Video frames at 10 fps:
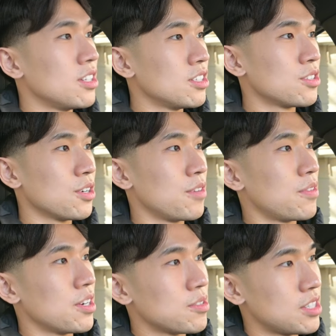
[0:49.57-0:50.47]
Sorry
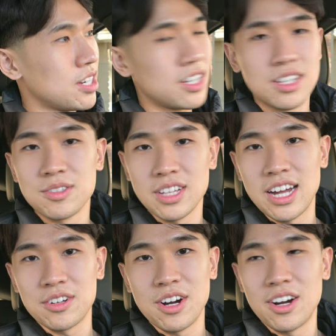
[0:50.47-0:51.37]
if there was a there's a
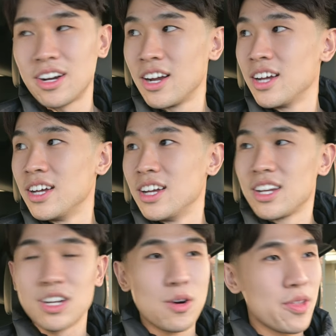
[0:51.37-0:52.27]
loud car
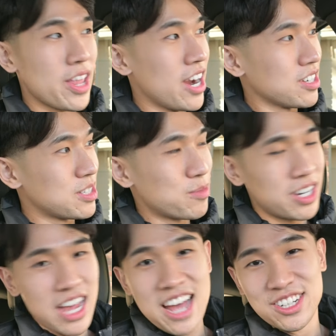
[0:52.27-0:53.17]
going there.
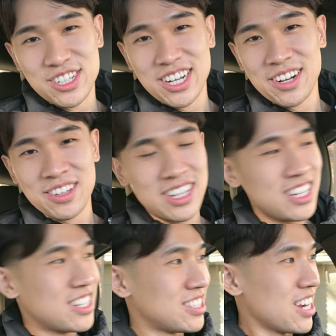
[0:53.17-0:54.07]
Someone engineered
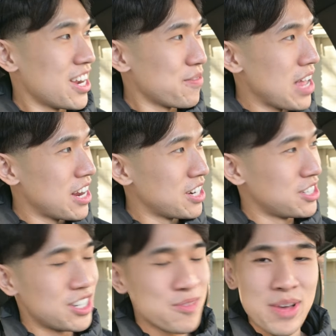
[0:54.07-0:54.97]
the design of that
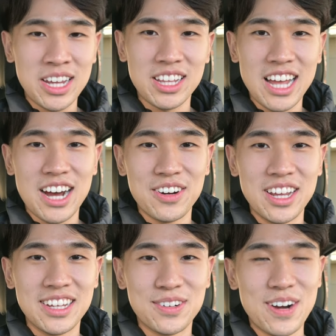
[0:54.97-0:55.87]
engine to make it loud,
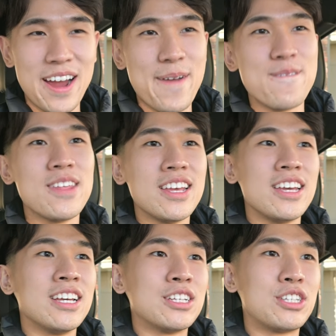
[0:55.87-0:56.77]
right?
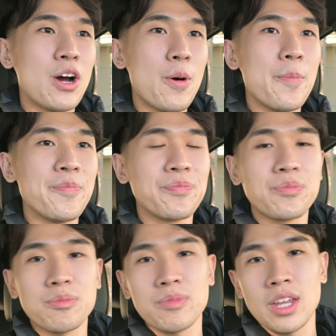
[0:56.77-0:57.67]
So
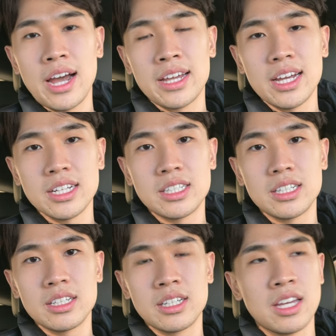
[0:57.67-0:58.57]
I guess
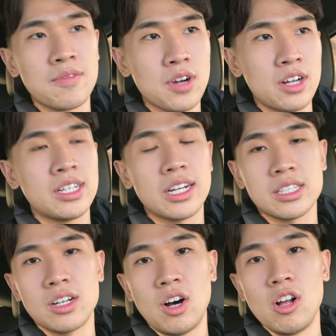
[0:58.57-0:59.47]
to give
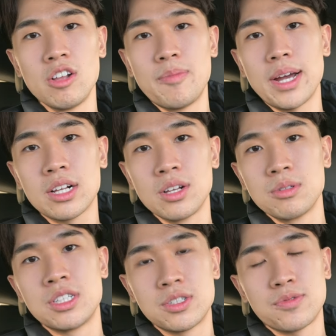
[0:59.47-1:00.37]
context, all of my
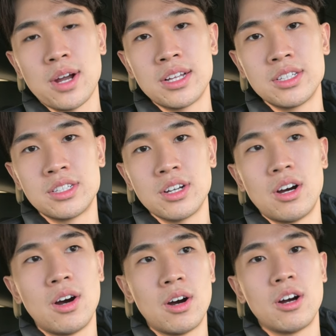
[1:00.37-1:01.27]
closest friends
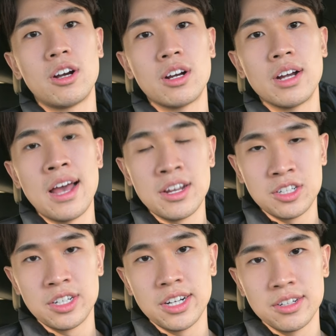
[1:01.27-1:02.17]
are
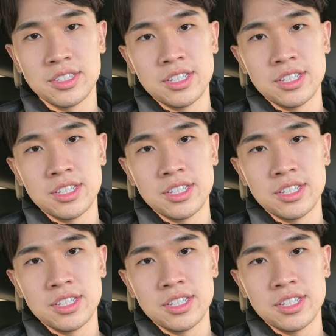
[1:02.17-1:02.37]
engineers.